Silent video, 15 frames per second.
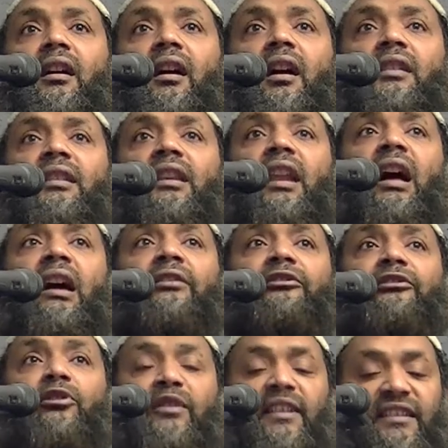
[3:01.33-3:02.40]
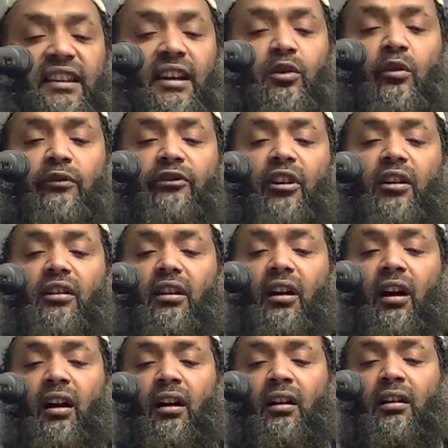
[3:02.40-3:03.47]
And love for the sake of
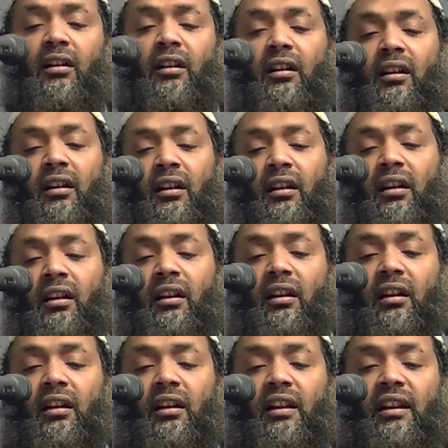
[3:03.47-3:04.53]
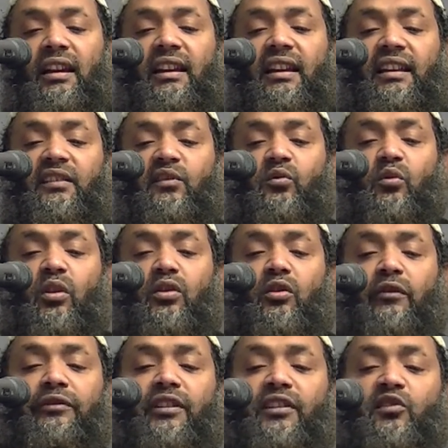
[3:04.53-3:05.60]
Allah is one
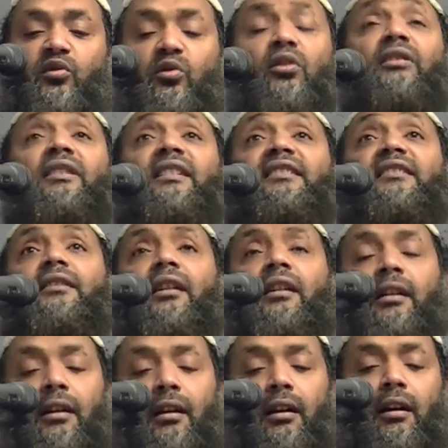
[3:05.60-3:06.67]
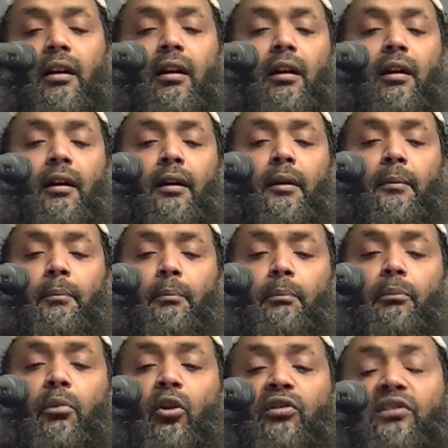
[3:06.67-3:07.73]
of the strongest
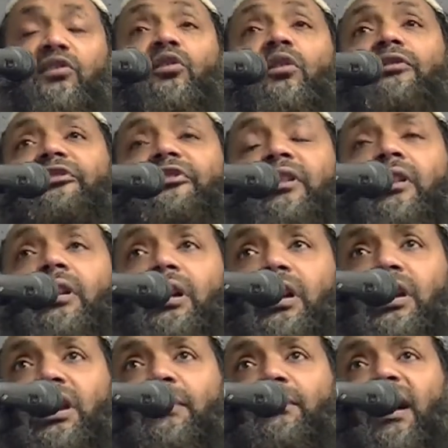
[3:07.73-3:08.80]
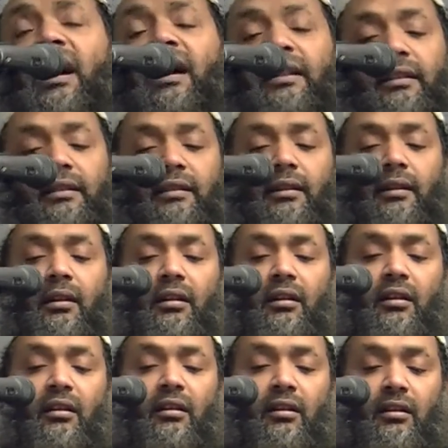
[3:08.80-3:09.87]
bonds of iman.
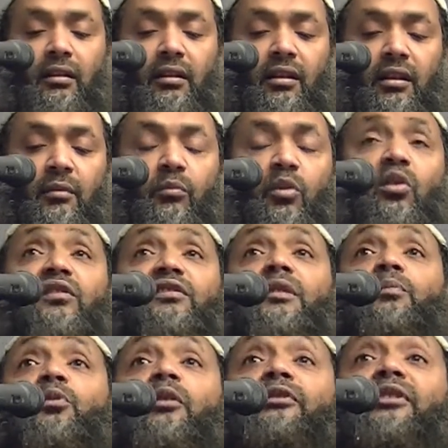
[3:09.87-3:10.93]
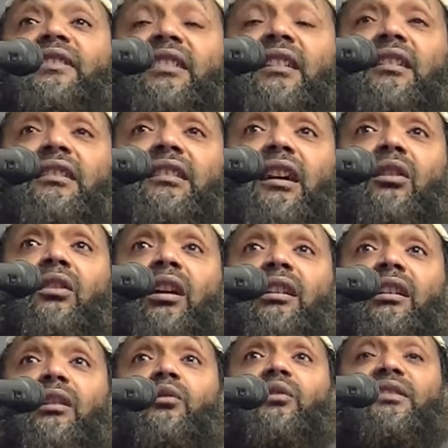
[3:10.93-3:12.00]
Because the Prophet sallallahu
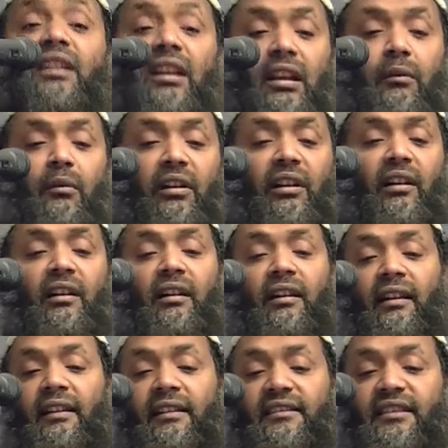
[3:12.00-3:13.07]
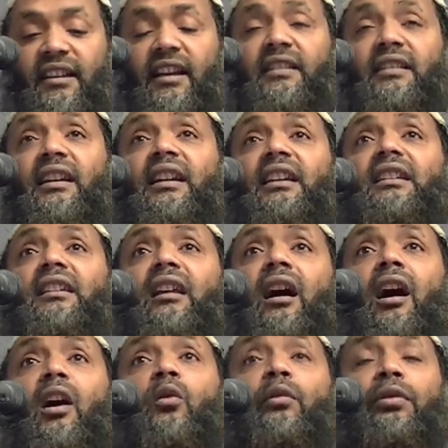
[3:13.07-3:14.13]
alayhi wa sallam said, "Inna
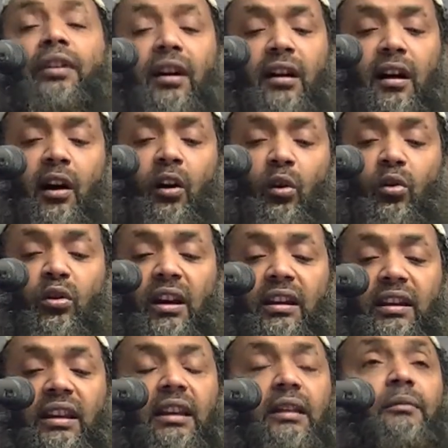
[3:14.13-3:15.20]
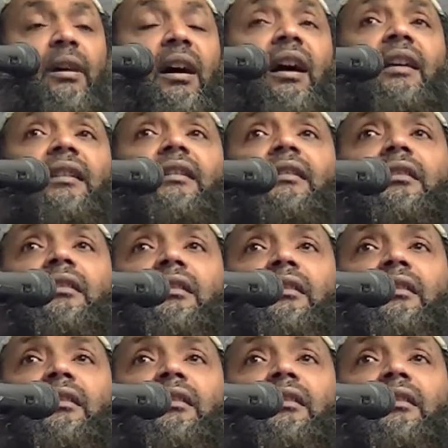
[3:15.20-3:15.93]
awthaqa 'ura al-iman."